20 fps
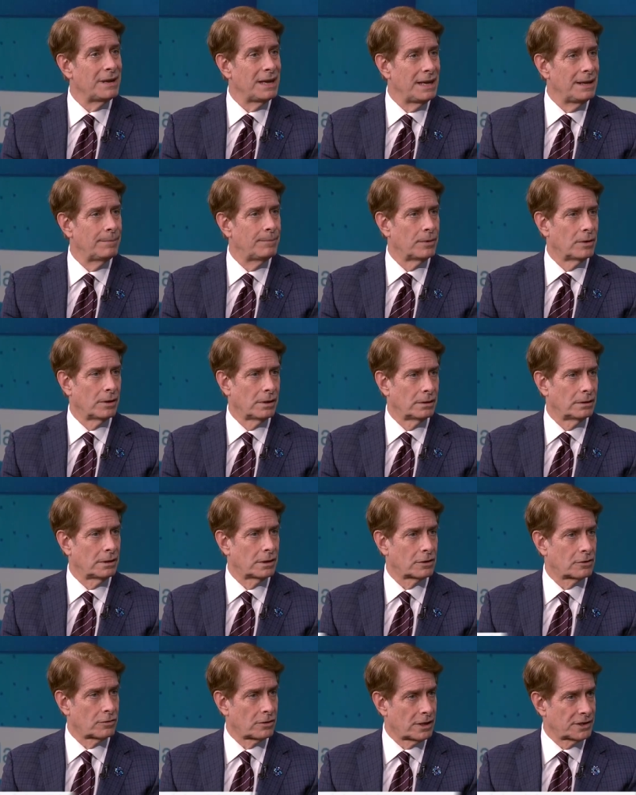people
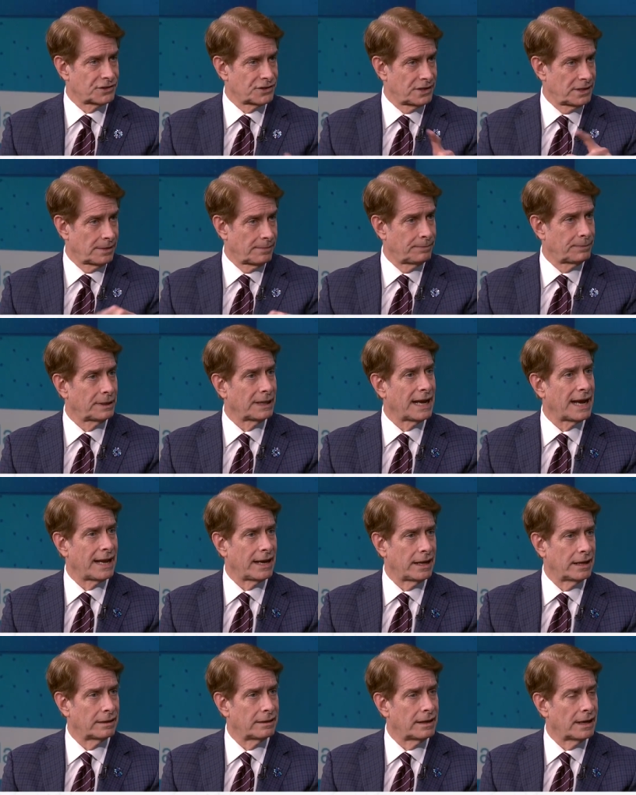across the
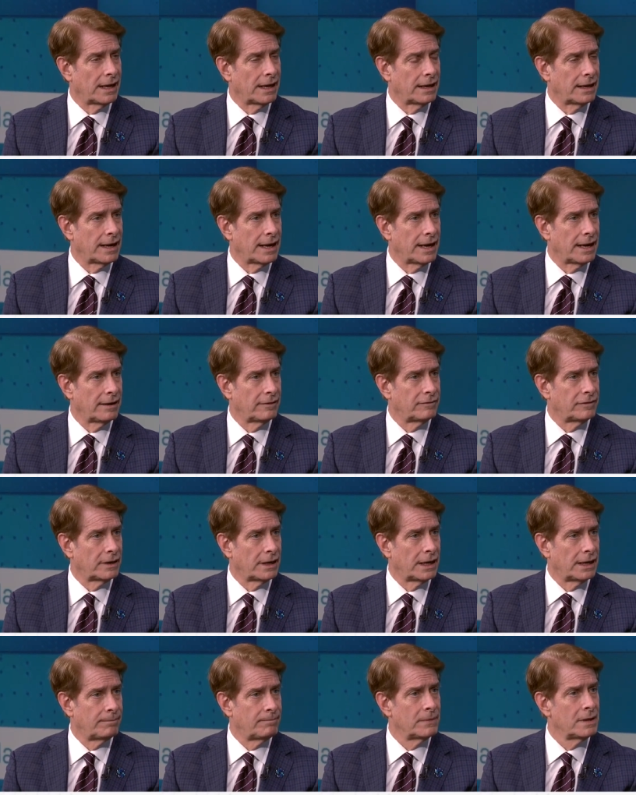planet that have
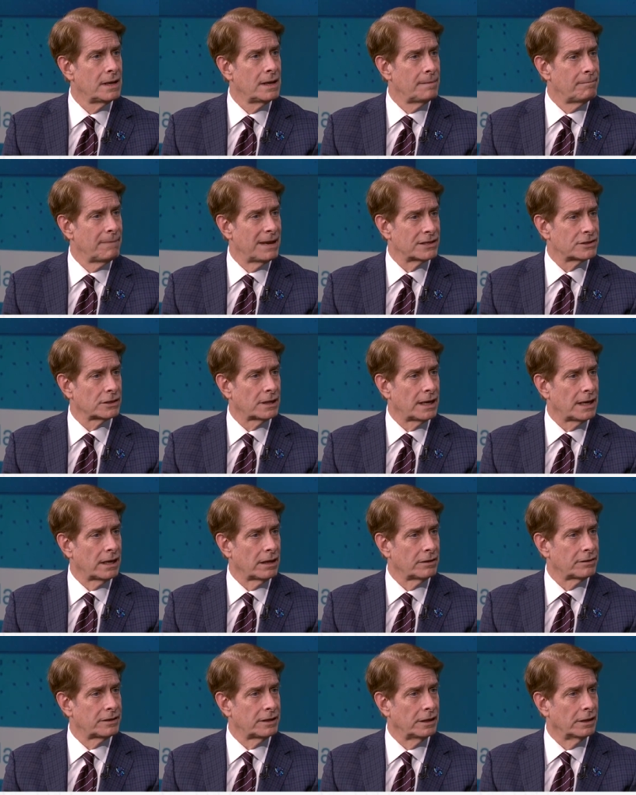mental
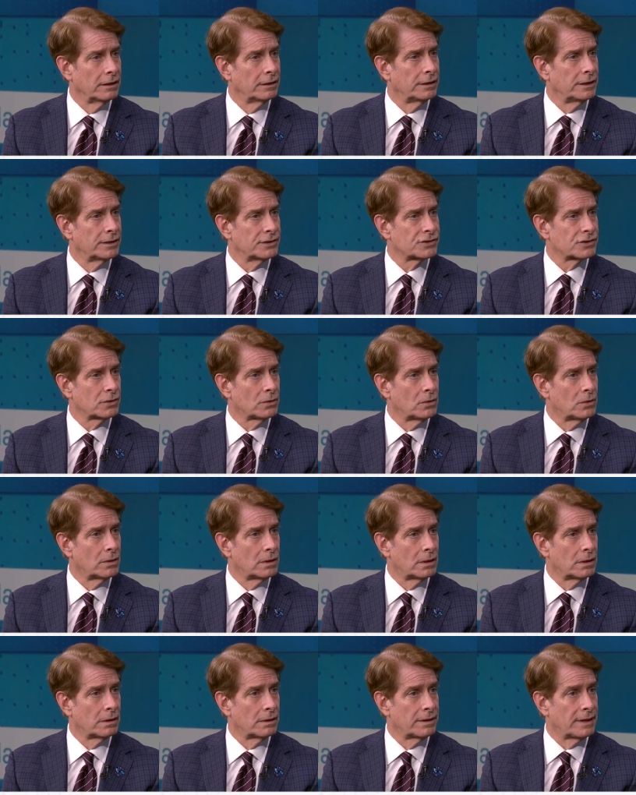health illness
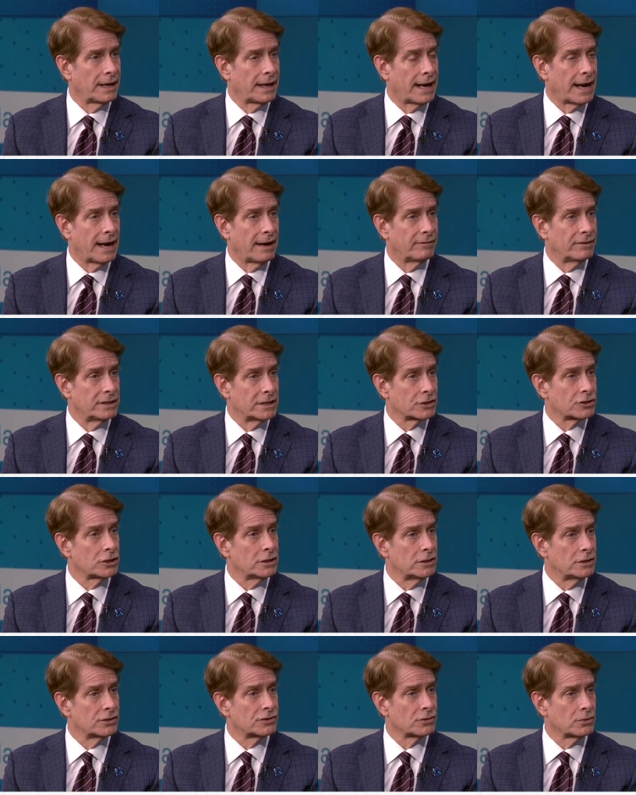or they have
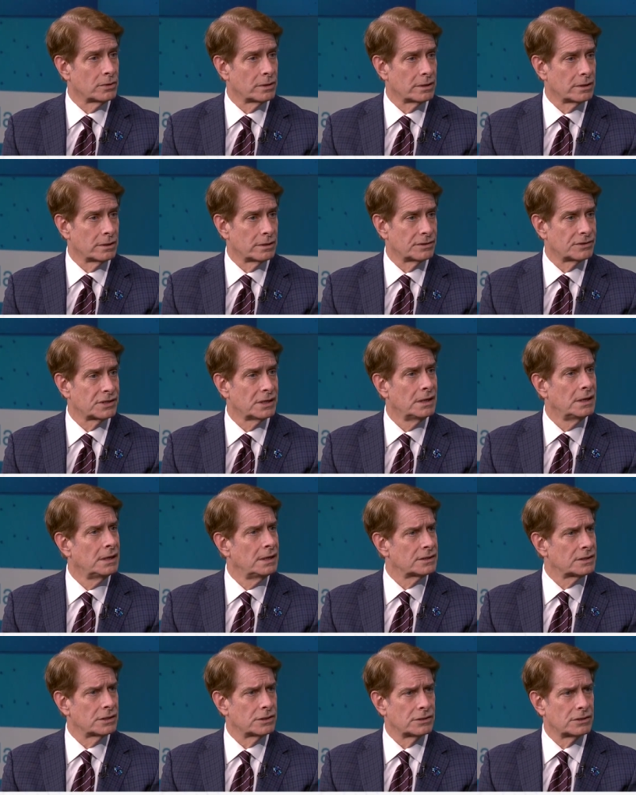addiction disorders.
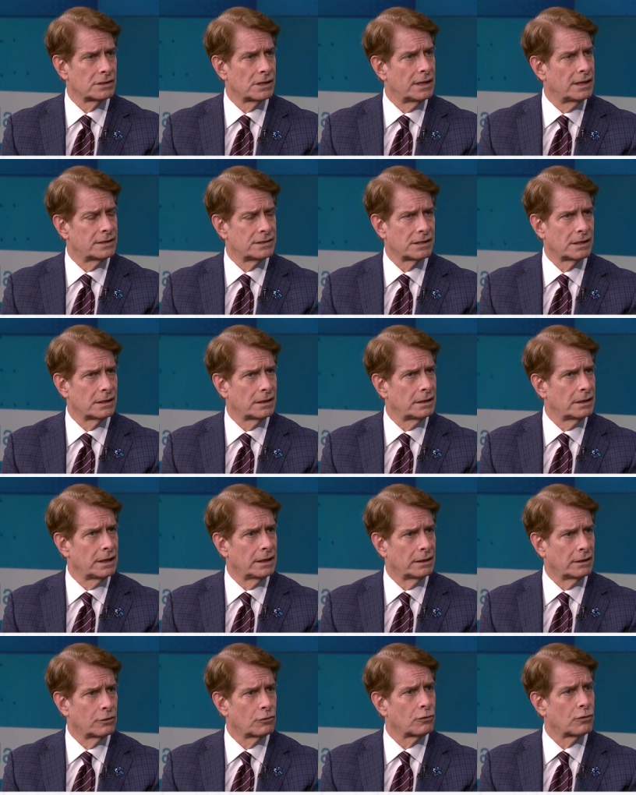It's an
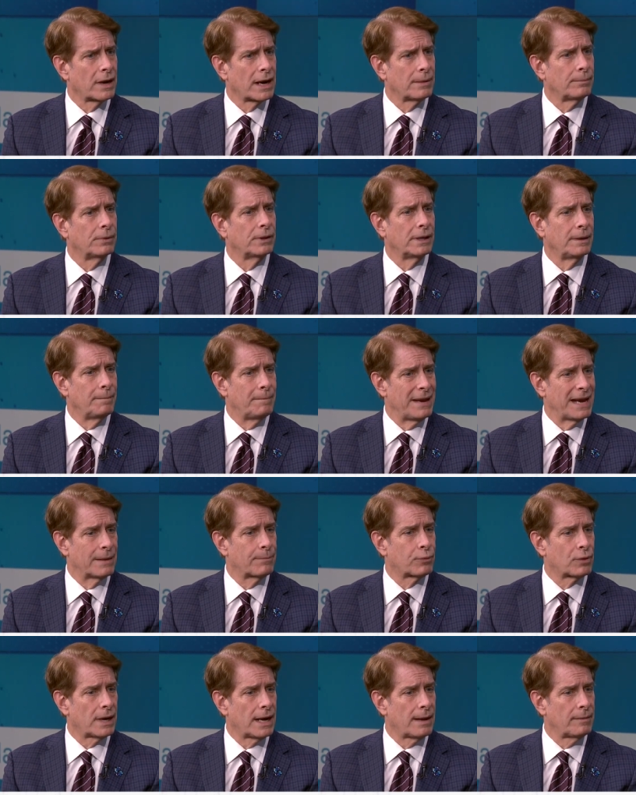incredibly big
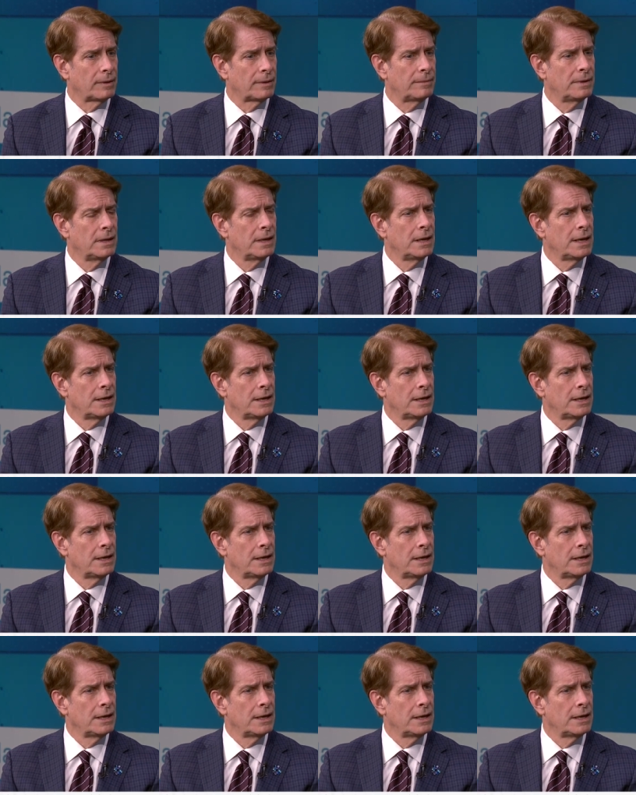problem.